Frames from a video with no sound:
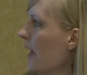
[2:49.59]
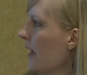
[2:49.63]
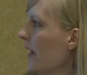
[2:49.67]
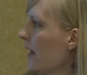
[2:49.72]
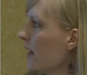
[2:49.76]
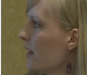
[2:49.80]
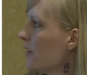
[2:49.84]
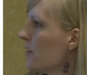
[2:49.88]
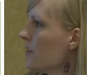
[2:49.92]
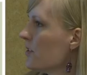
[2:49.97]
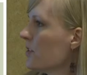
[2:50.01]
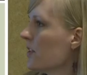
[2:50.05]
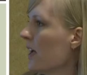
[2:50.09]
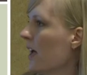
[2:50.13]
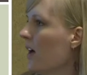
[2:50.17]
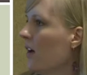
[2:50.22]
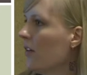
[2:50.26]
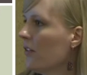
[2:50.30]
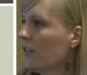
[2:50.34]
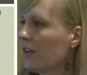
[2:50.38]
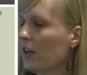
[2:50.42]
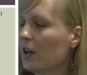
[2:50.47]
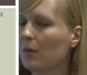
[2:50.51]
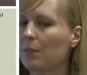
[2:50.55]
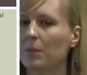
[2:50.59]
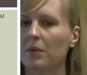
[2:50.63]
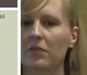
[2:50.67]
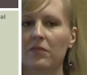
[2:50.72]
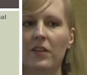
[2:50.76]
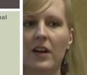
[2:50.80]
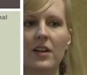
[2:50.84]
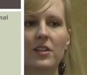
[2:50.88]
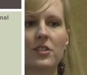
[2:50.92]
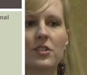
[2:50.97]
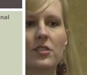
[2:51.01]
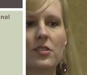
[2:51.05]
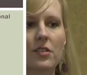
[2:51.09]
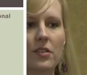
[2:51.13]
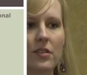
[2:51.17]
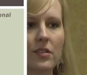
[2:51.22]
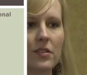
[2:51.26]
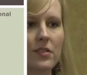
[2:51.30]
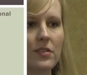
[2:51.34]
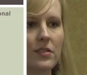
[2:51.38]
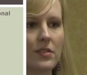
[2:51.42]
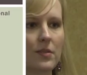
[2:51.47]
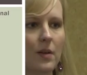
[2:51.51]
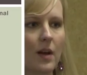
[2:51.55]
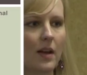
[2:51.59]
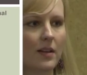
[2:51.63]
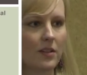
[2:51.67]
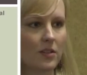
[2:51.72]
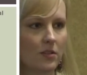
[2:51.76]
As healthcare professionals,